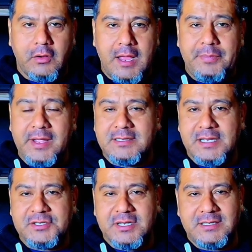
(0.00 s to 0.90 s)
I pay
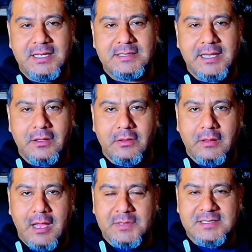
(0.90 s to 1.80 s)
attention to detail.
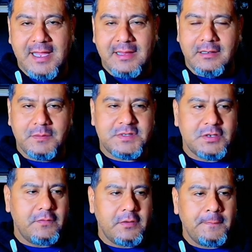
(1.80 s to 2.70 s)
I'm a silent
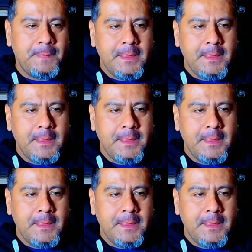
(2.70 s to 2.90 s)
observer.